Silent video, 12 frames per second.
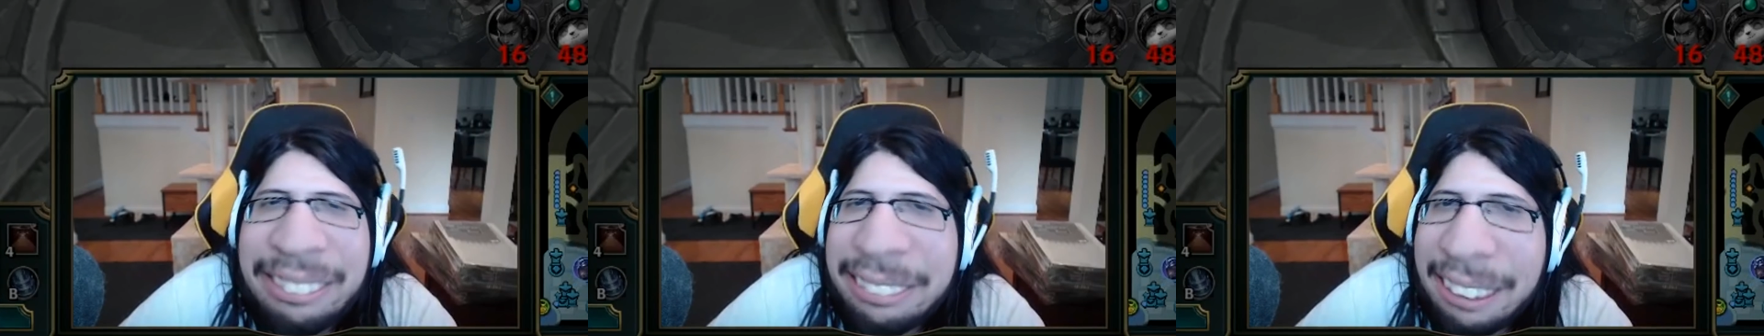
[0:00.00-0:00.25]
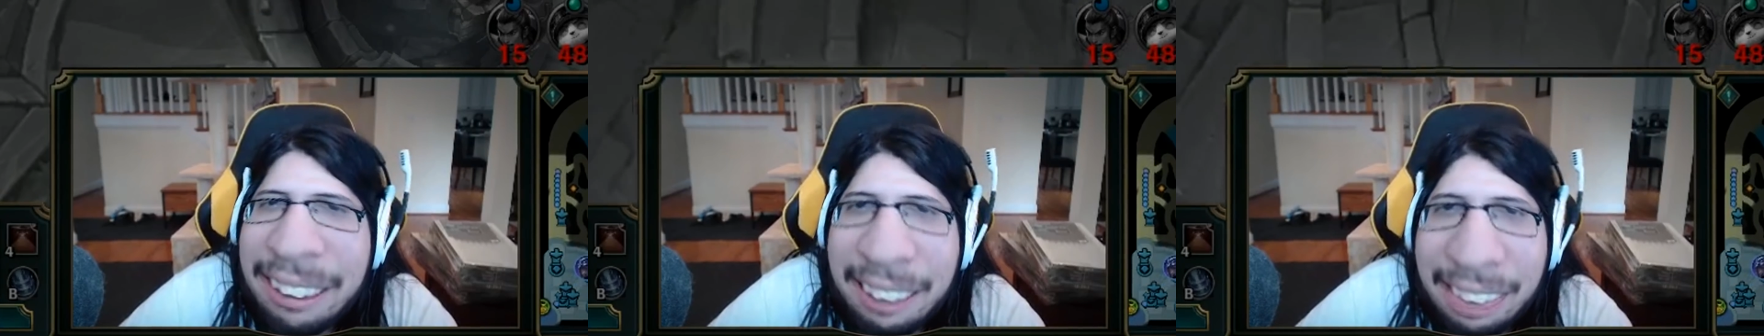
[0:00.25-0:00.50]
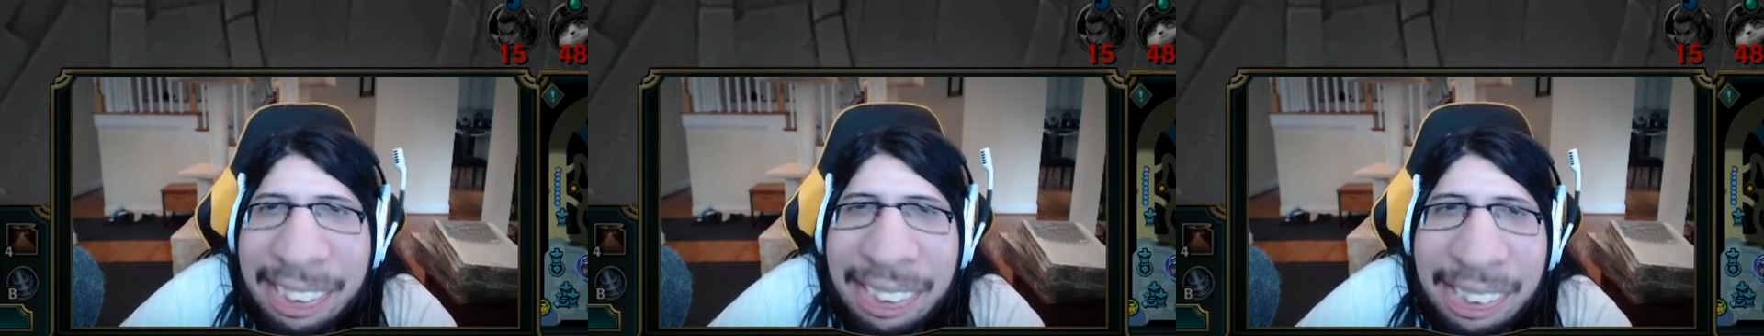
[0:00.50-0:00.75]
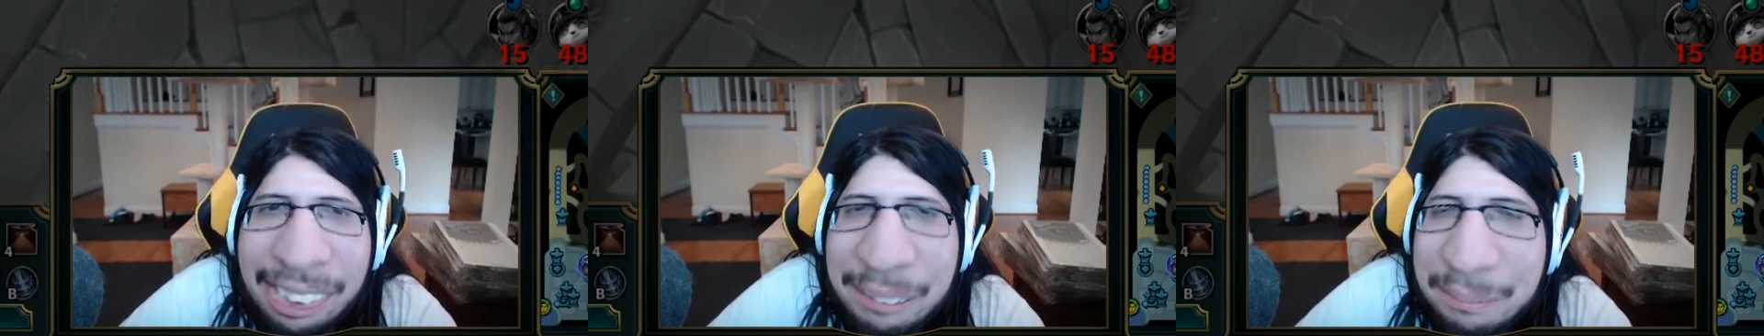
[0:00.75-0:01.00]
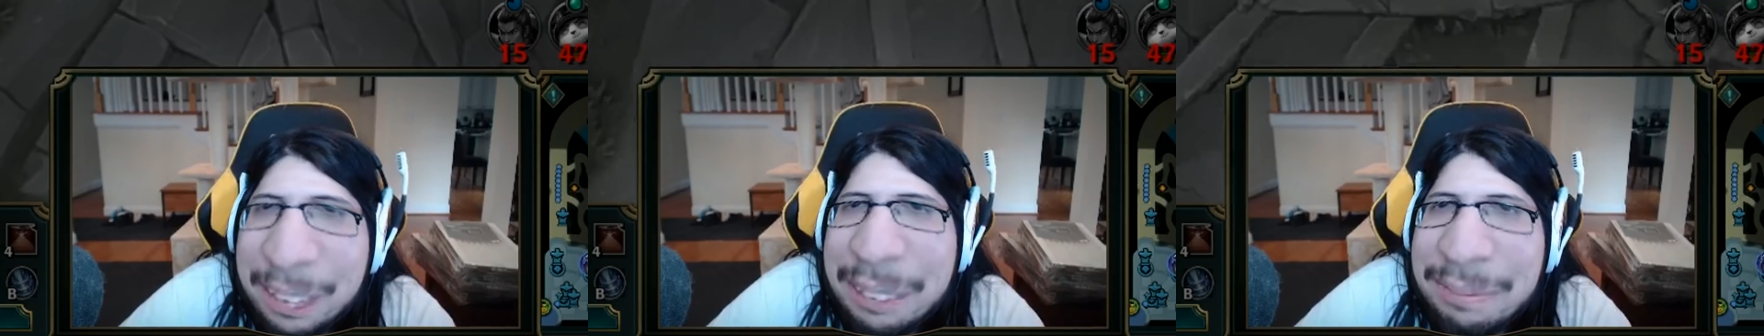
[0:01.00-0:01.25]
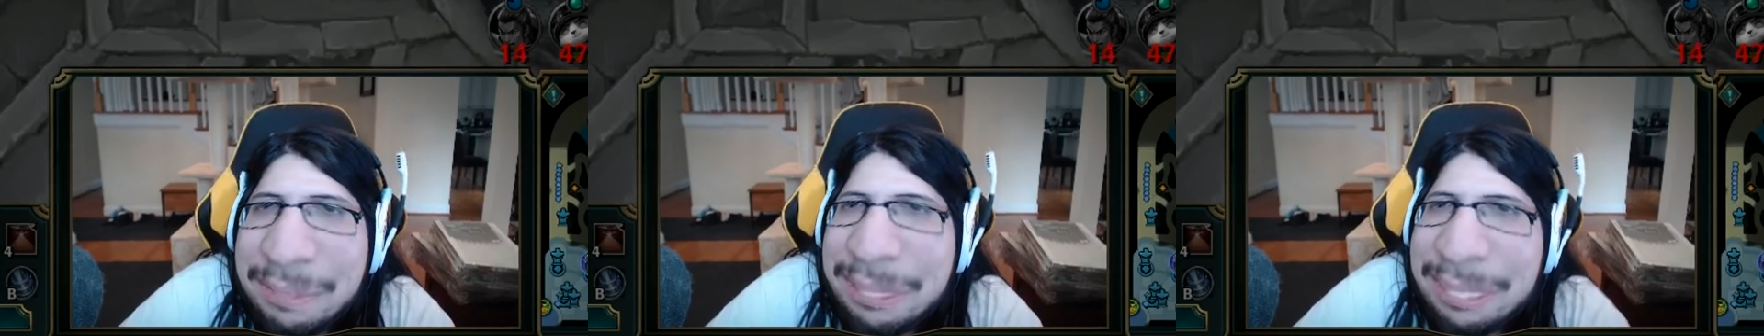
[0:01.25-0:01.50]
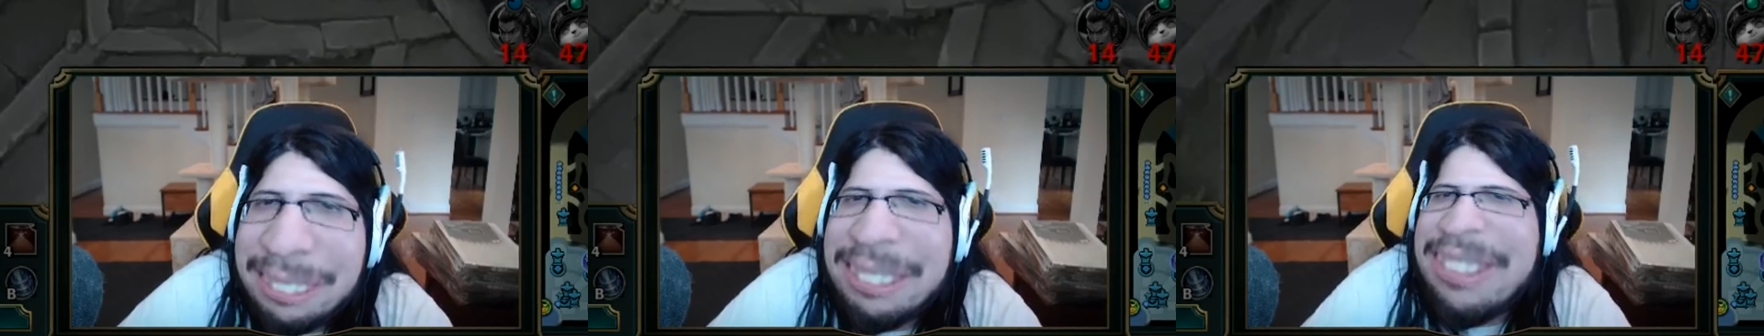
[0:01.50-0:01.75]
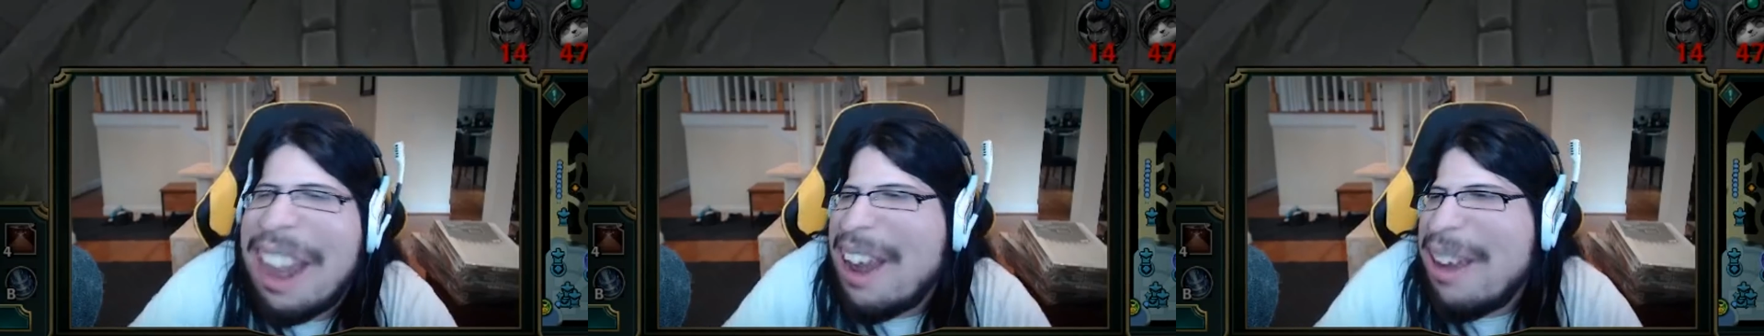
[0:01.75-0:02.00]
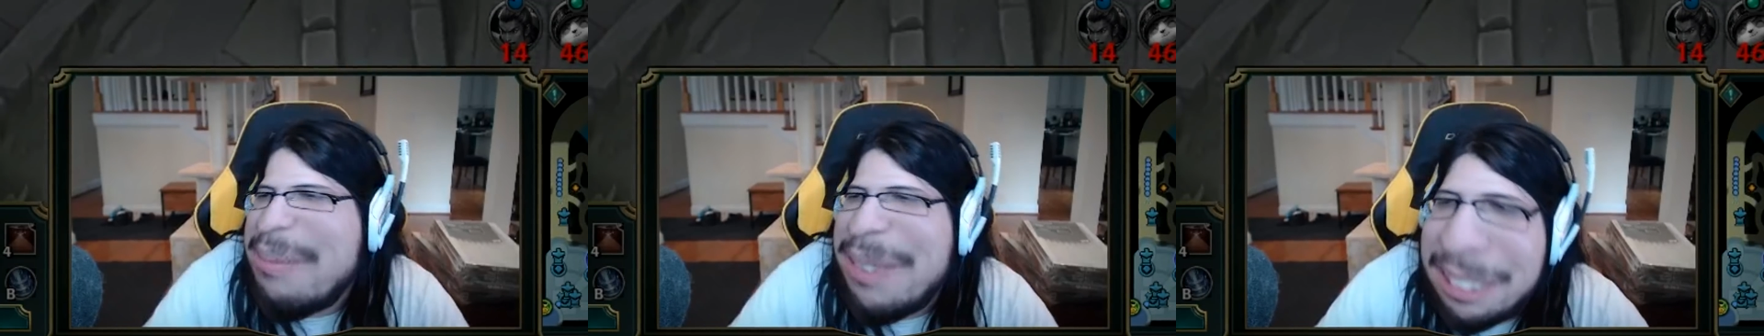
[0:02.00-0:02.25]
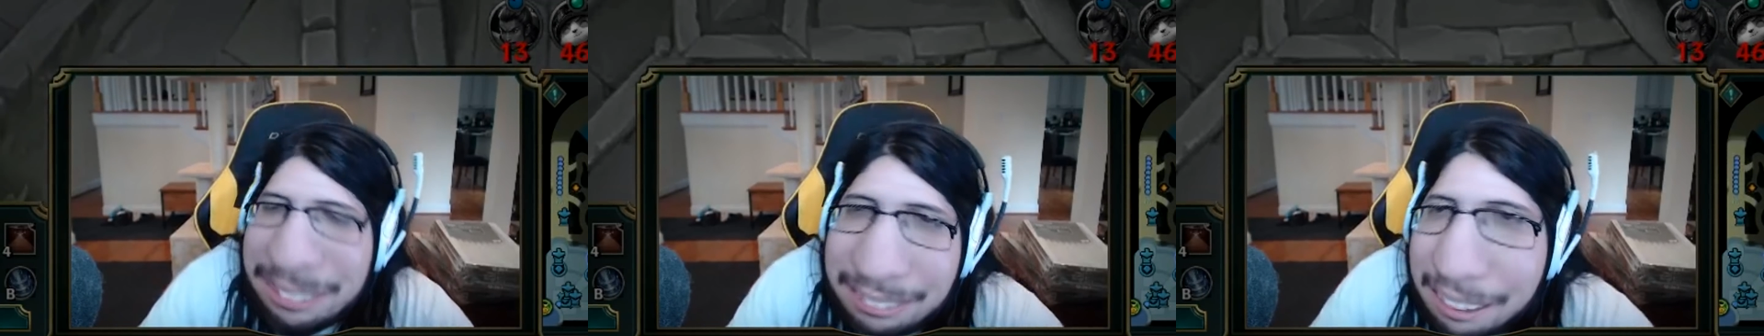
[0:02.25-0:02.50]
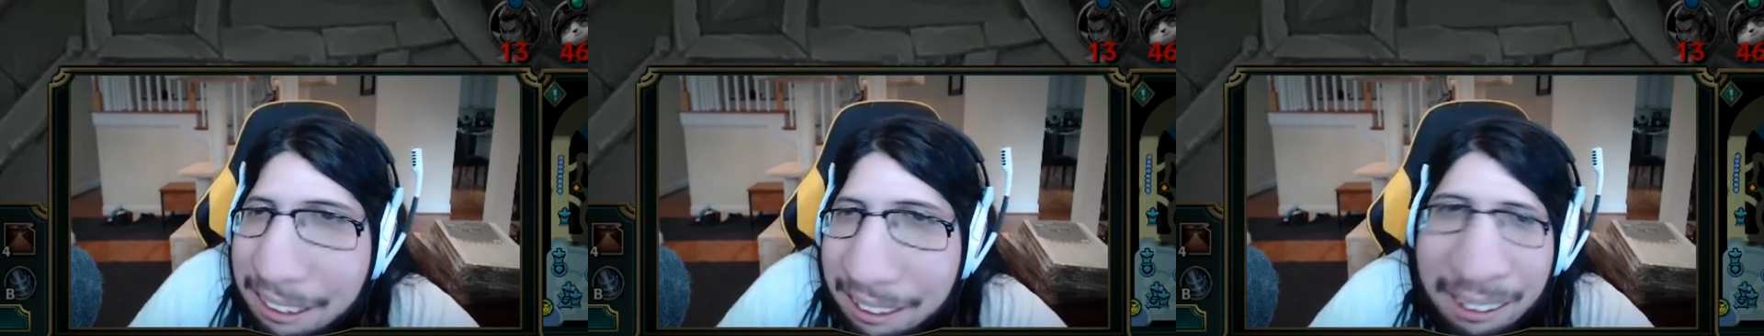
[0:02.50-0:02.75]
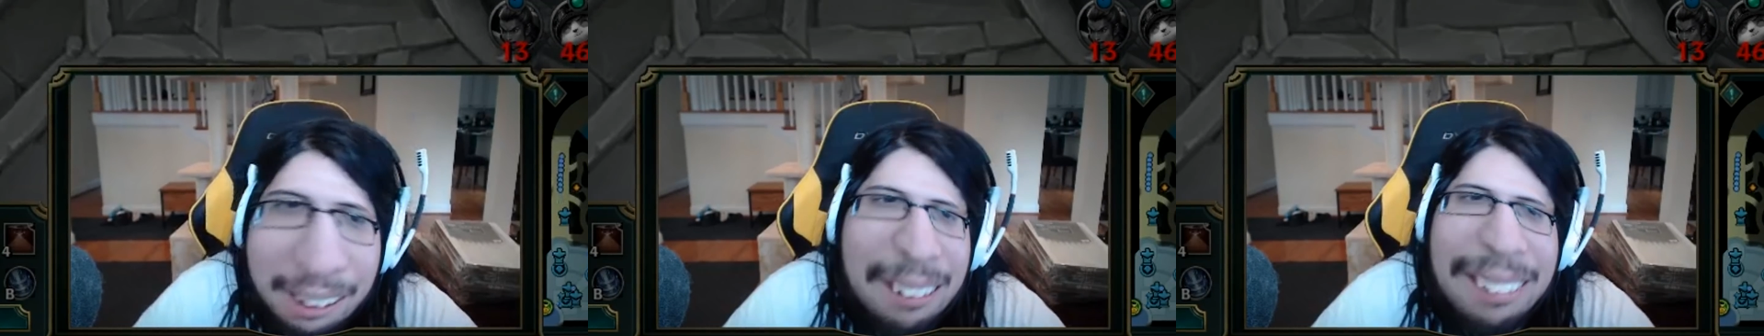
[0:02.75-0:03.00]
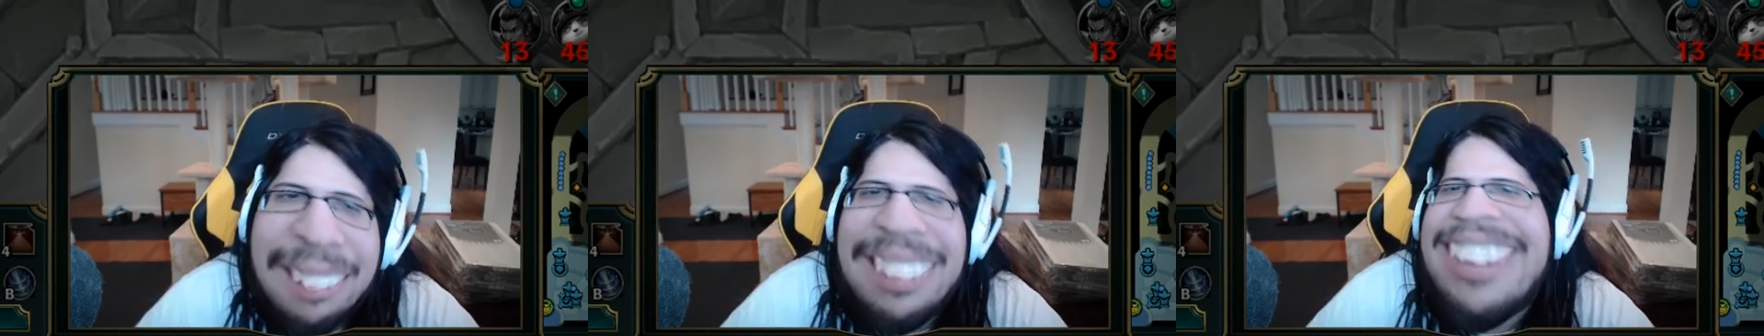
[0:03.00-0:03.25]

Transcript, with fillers: Damn. Damn it, deal.